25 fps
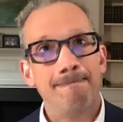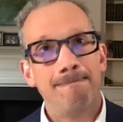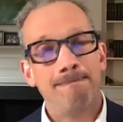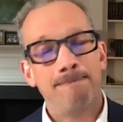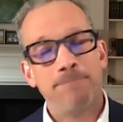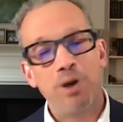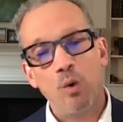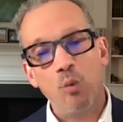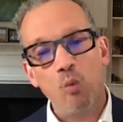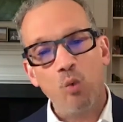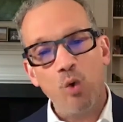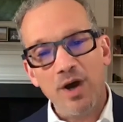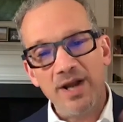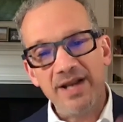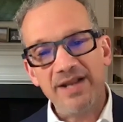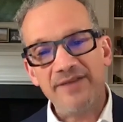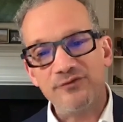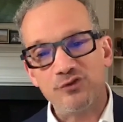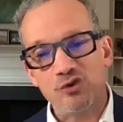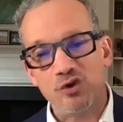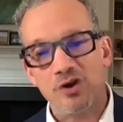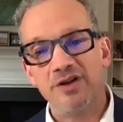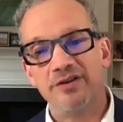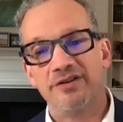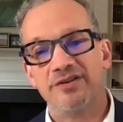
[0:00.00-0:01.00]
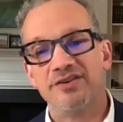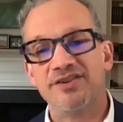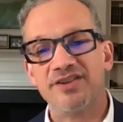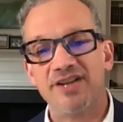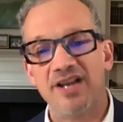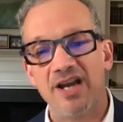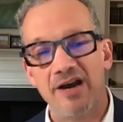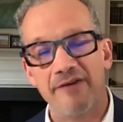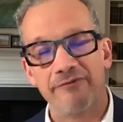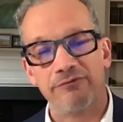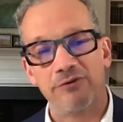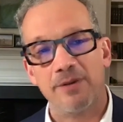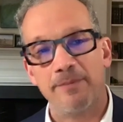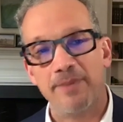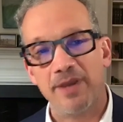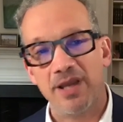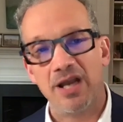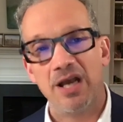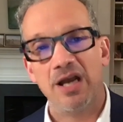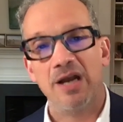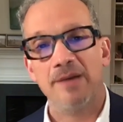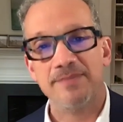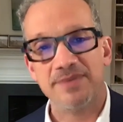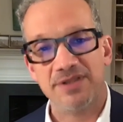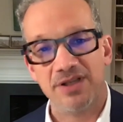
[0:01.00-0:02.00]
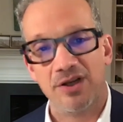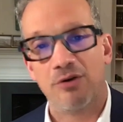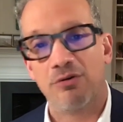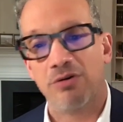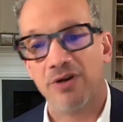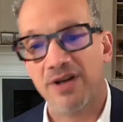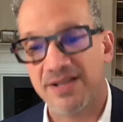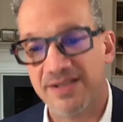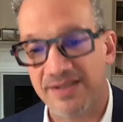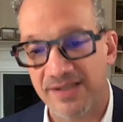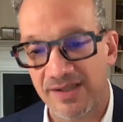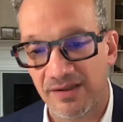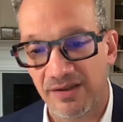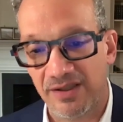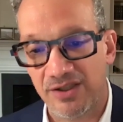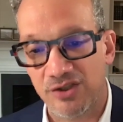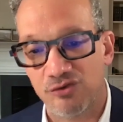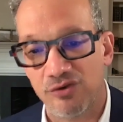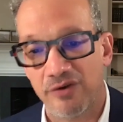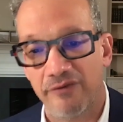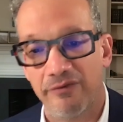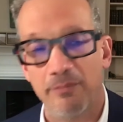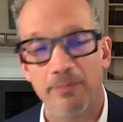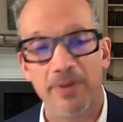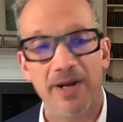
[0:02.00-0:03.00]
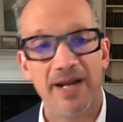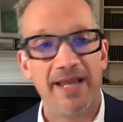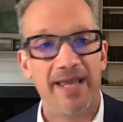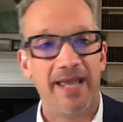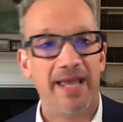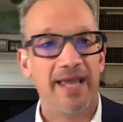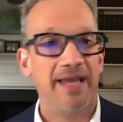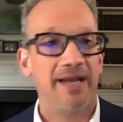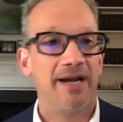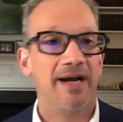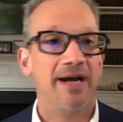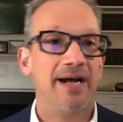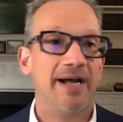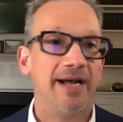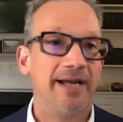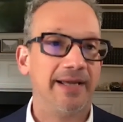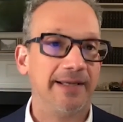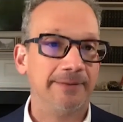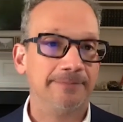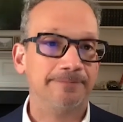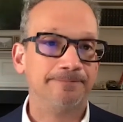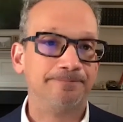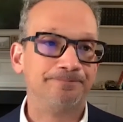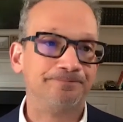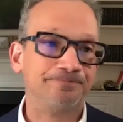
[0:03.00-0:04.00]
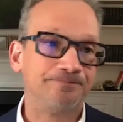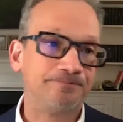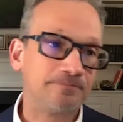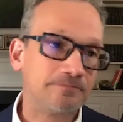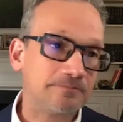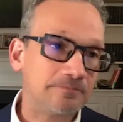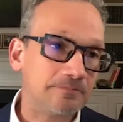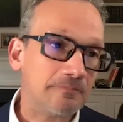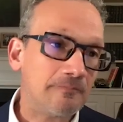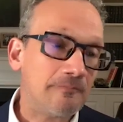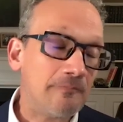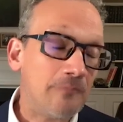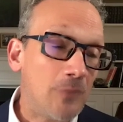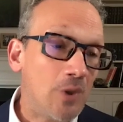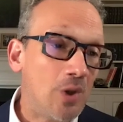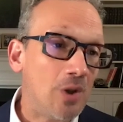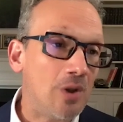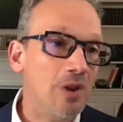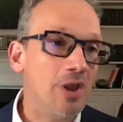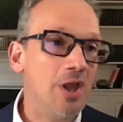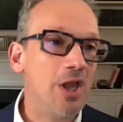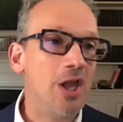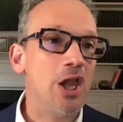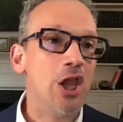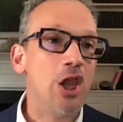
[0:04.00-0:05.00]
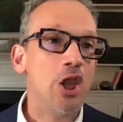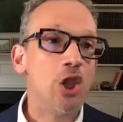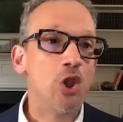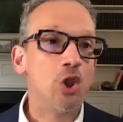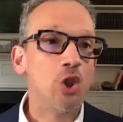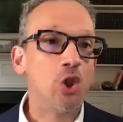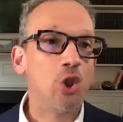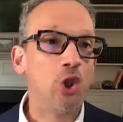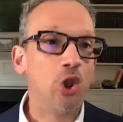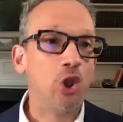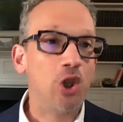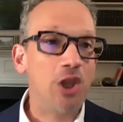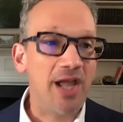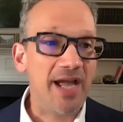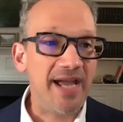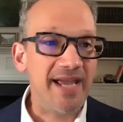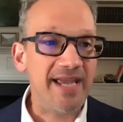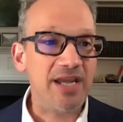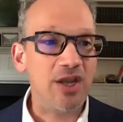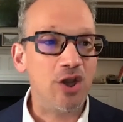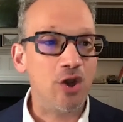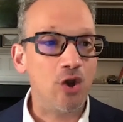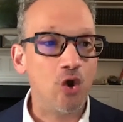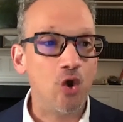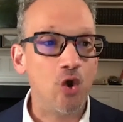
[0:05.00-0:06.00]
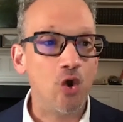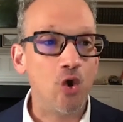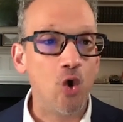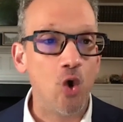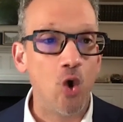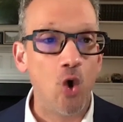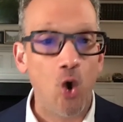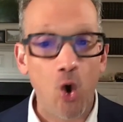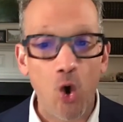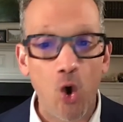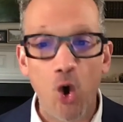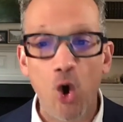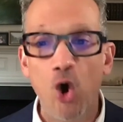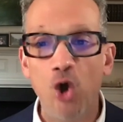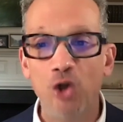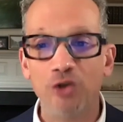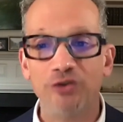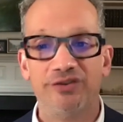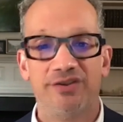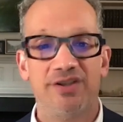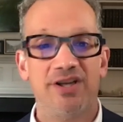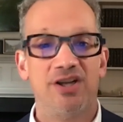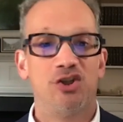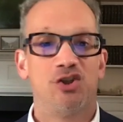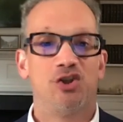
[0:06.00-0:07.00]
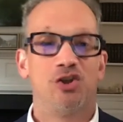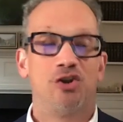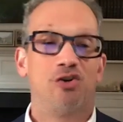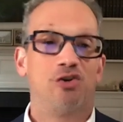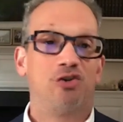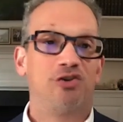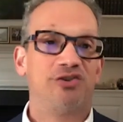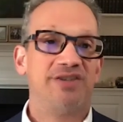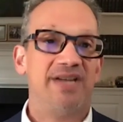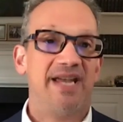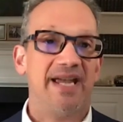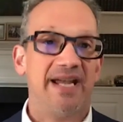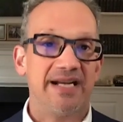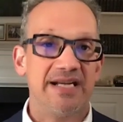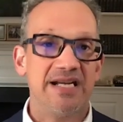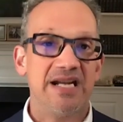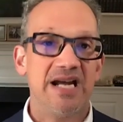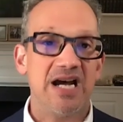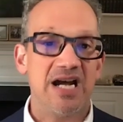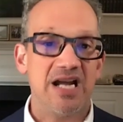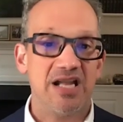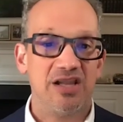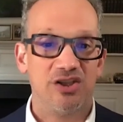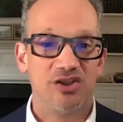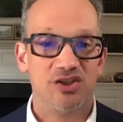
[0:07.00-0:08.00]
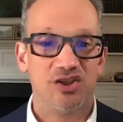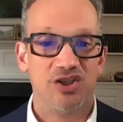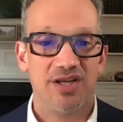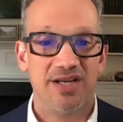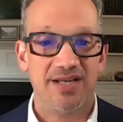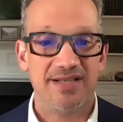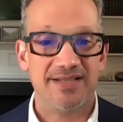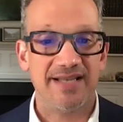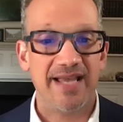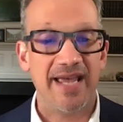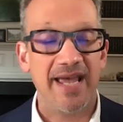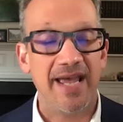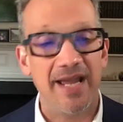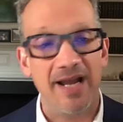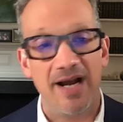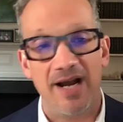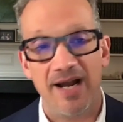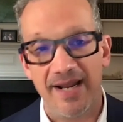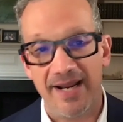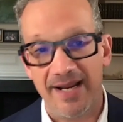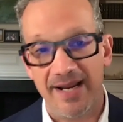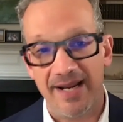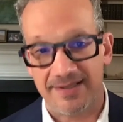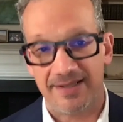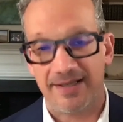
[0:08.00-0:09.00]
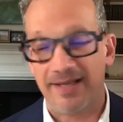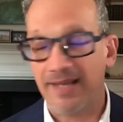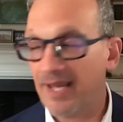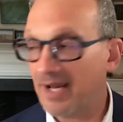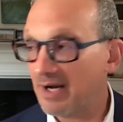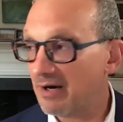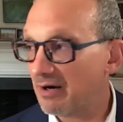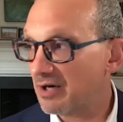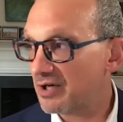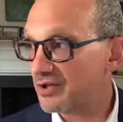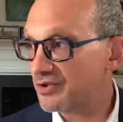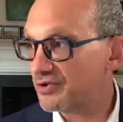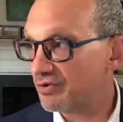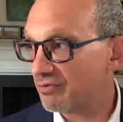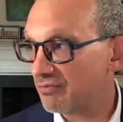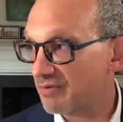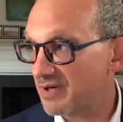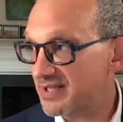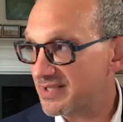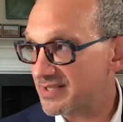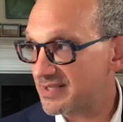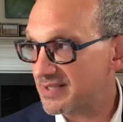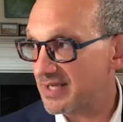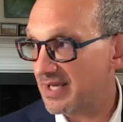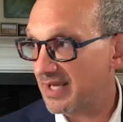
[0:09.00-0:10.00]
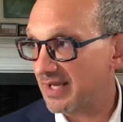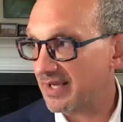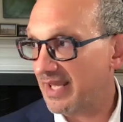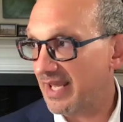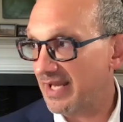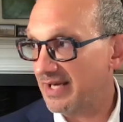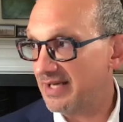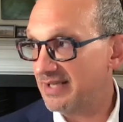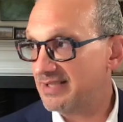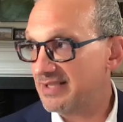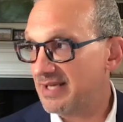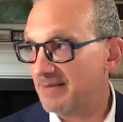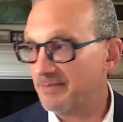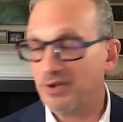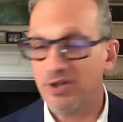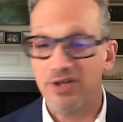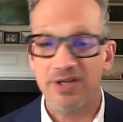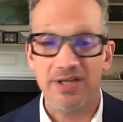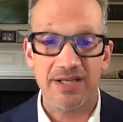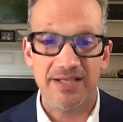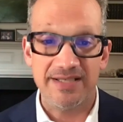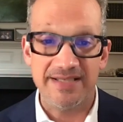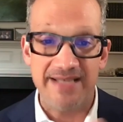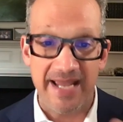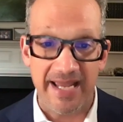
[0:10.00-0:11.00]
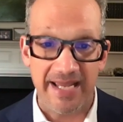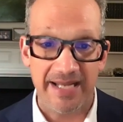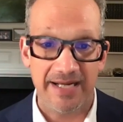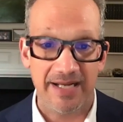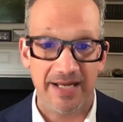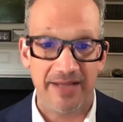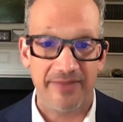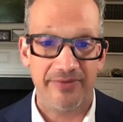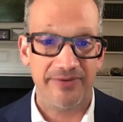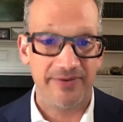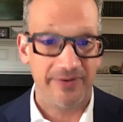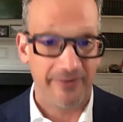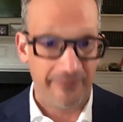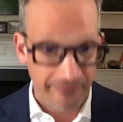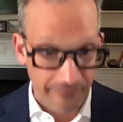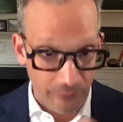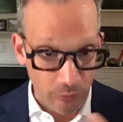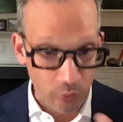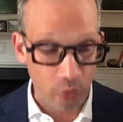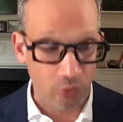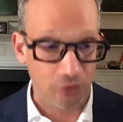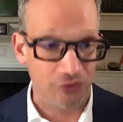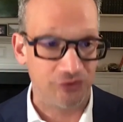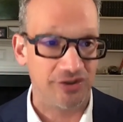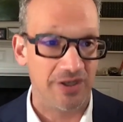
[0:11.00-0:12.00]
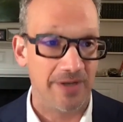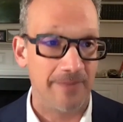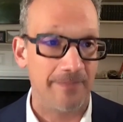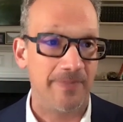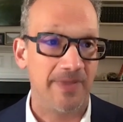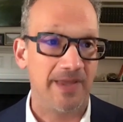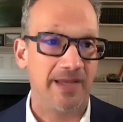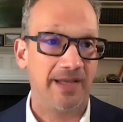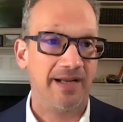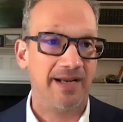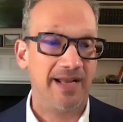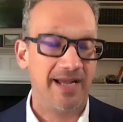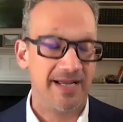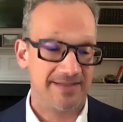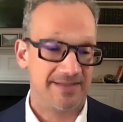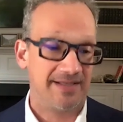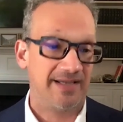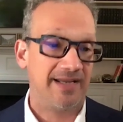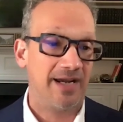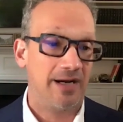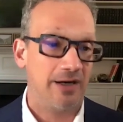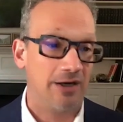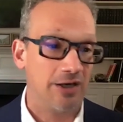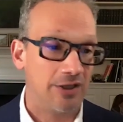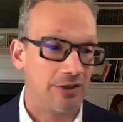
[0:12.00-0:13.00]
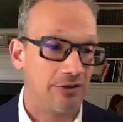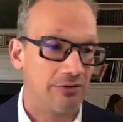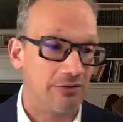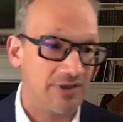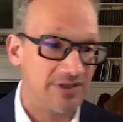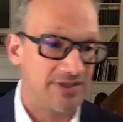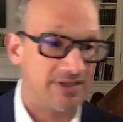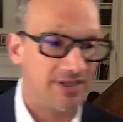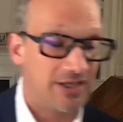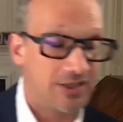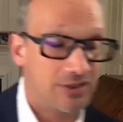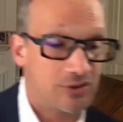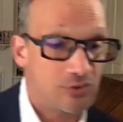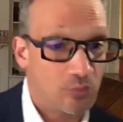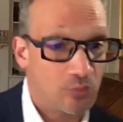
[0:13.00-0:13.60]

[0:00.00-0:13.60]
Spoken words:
But what if drug discovery becomes increasingly driven by AI? Like all digital technologies, AI has a characteristic. Anytime you need data to fuel something, it has a characteristic,